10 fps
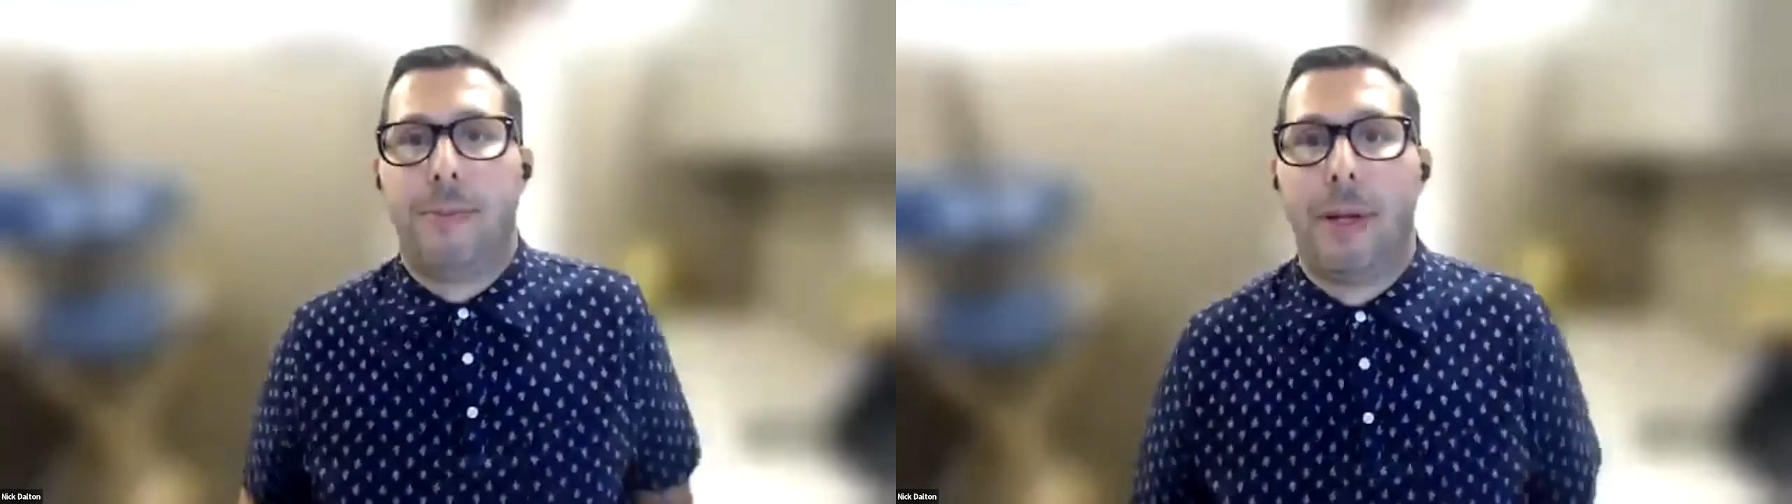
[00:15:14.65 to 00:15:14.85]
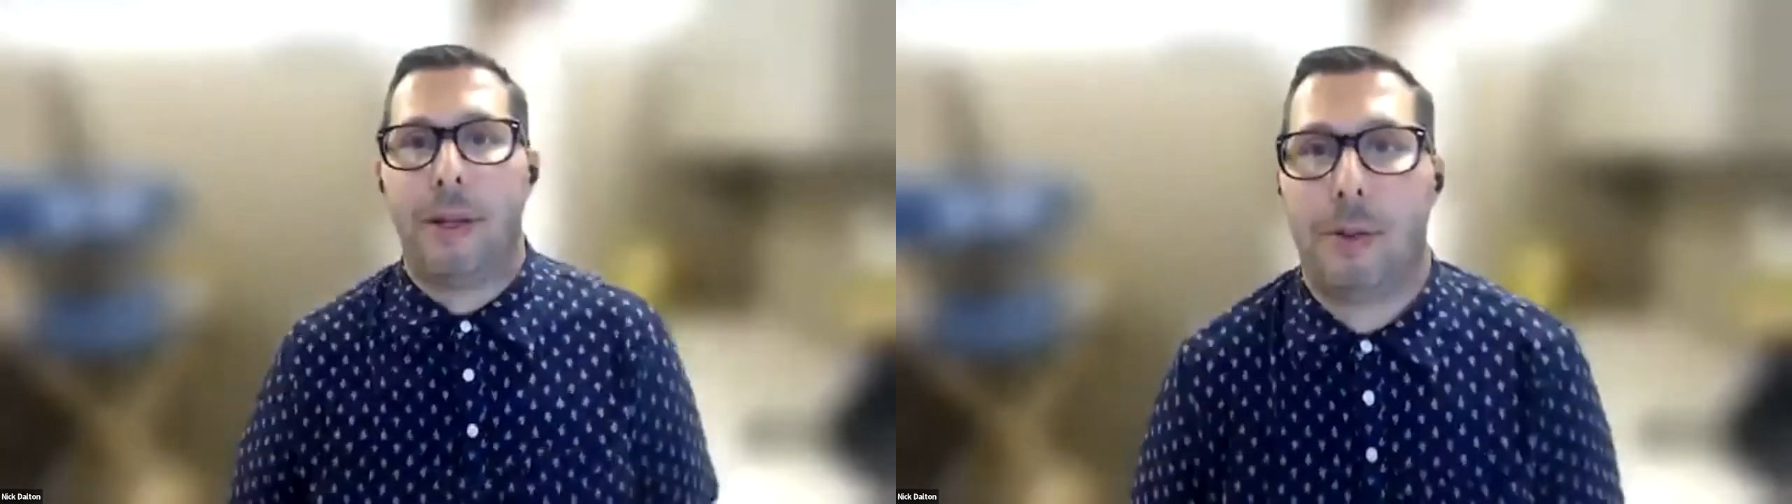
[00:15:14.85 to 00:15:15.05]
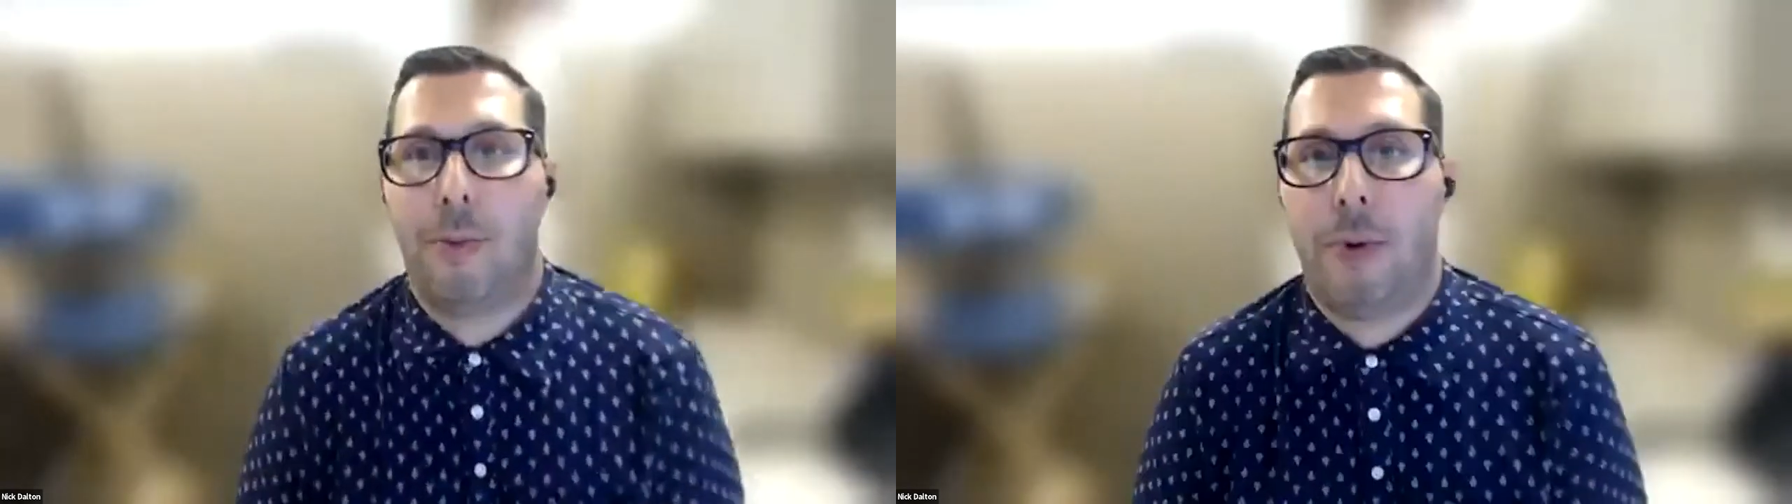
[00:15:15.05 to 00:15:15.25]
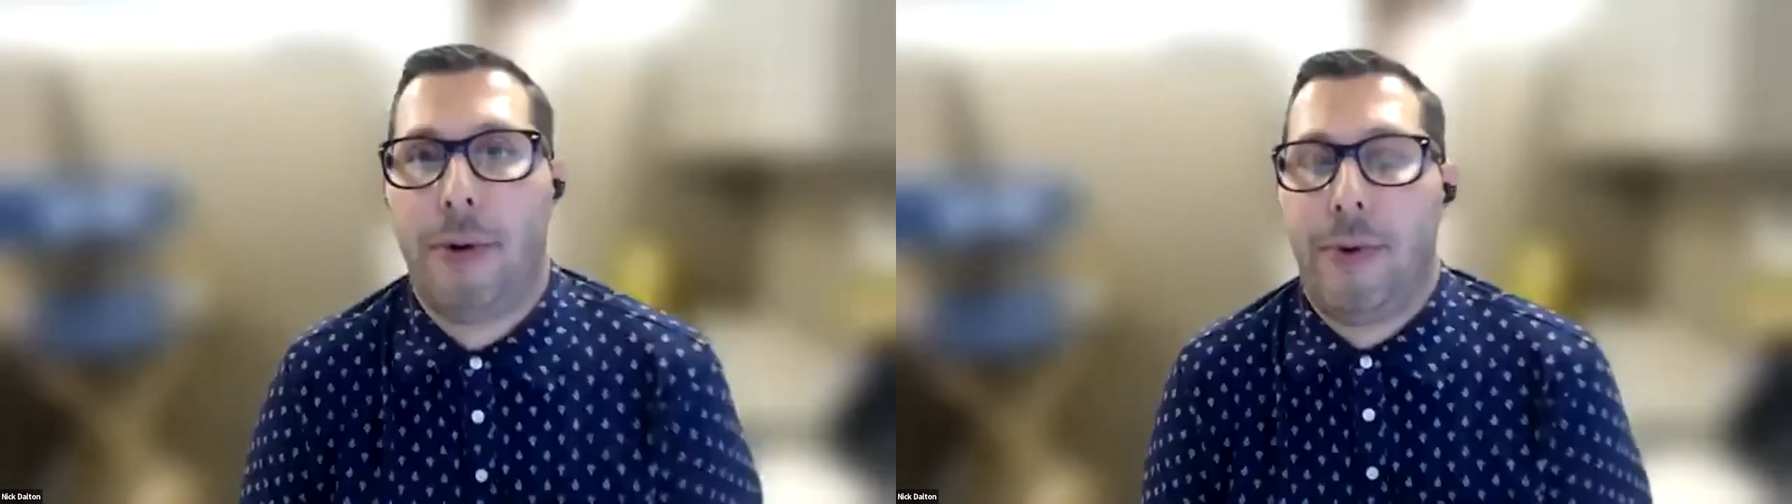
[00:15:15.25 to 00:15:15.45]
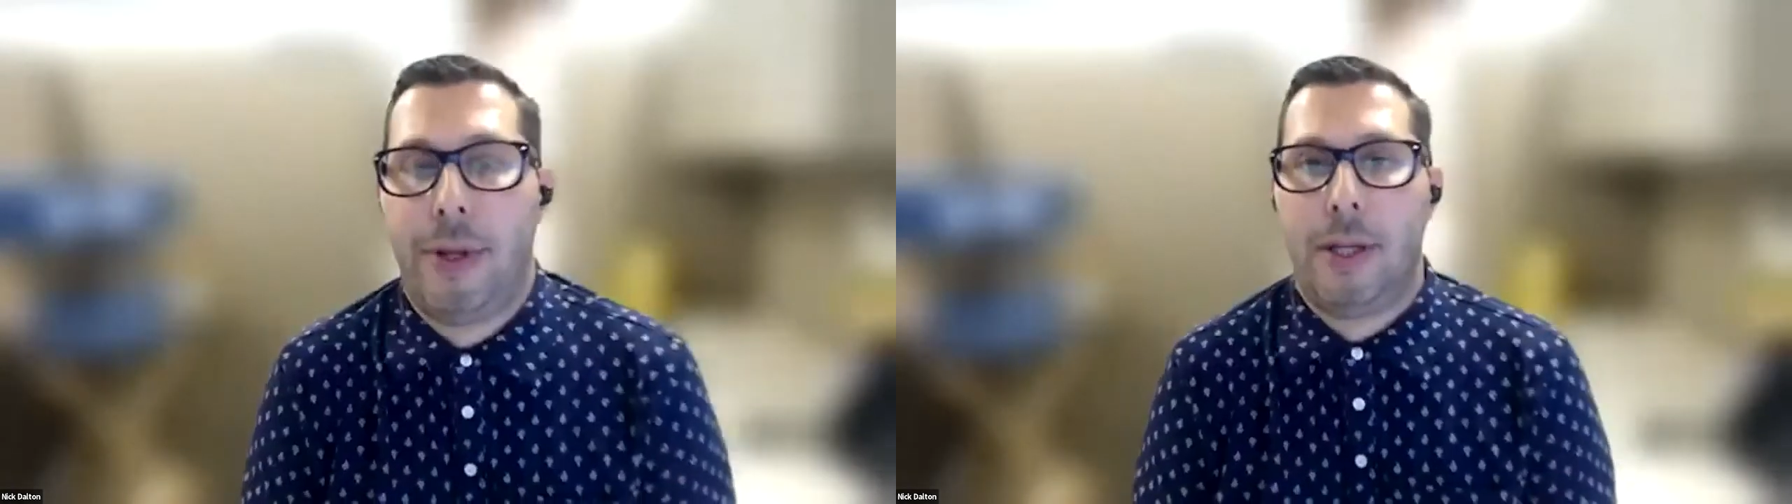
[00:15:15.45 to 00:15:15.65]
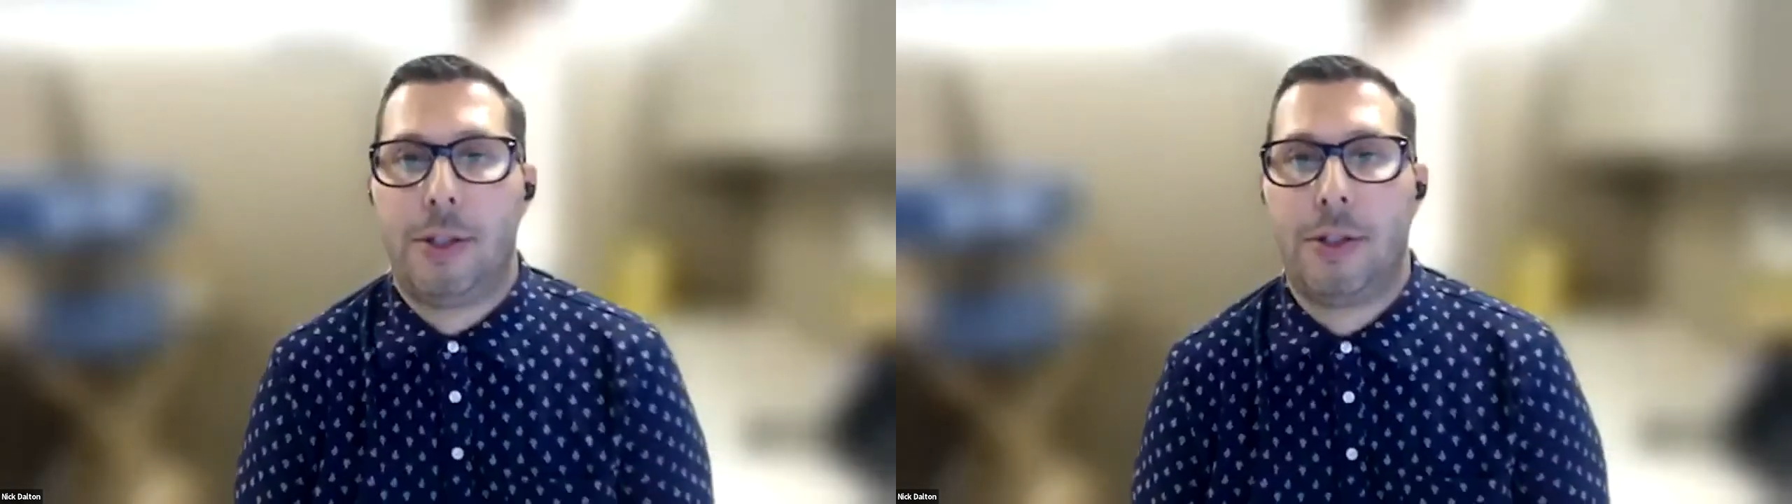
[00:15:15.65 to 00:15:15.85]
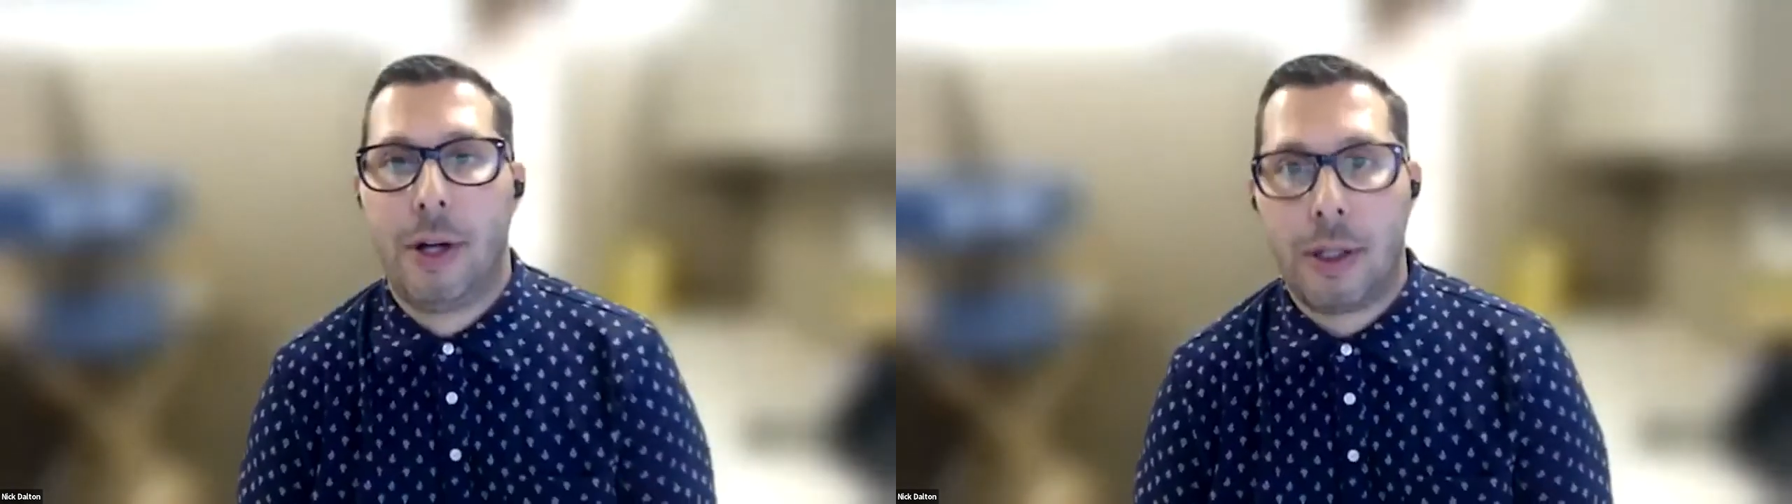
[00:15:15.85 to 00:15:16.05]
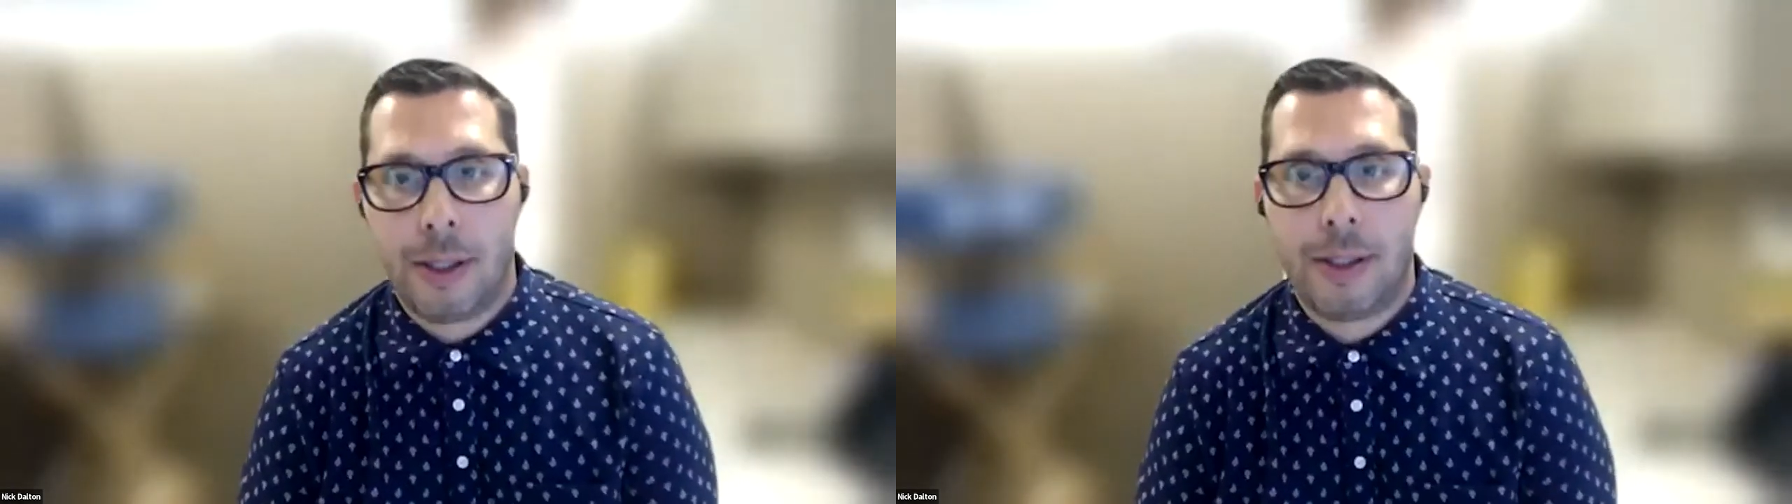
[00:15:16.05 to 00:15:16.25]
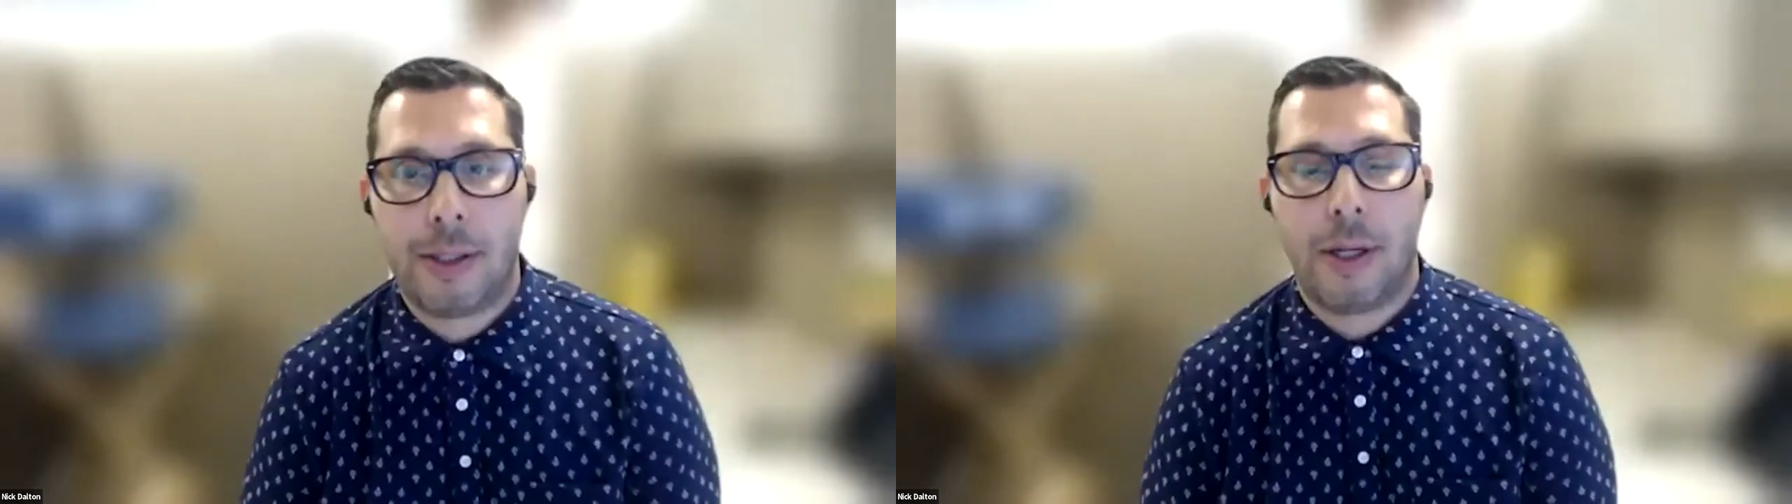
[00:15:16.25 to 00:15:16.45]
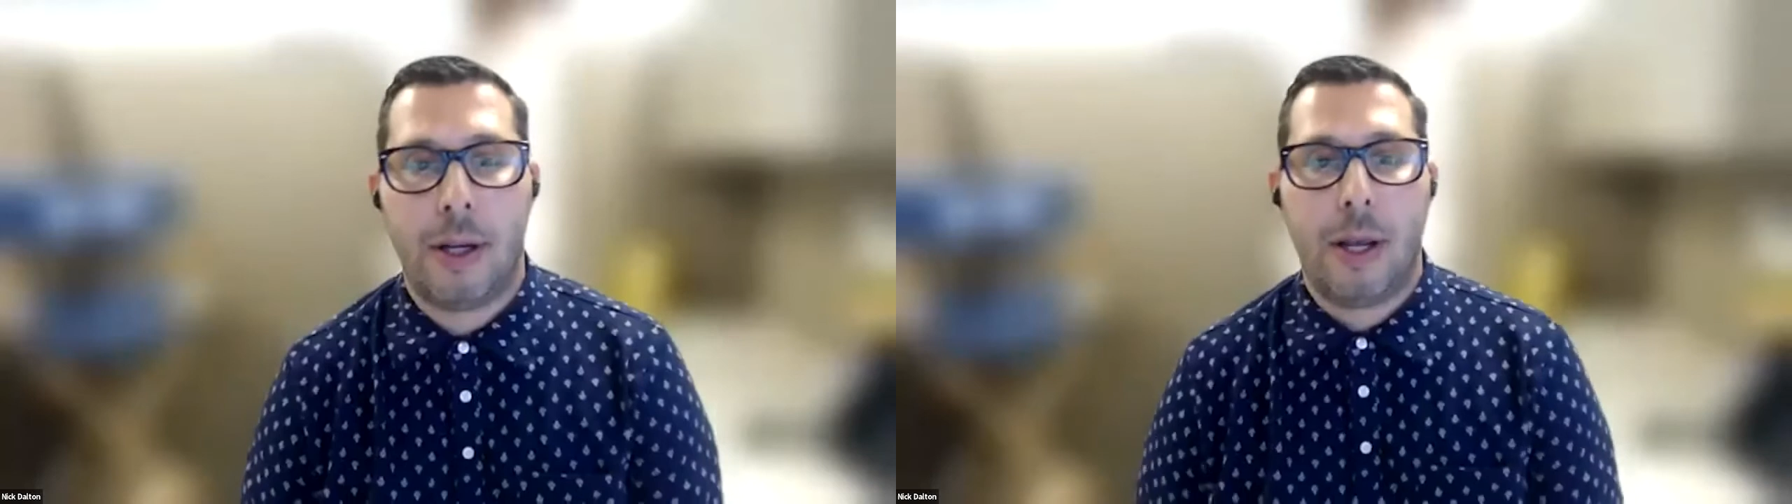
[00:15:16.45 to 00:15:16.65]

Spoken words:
but there's one for the instructors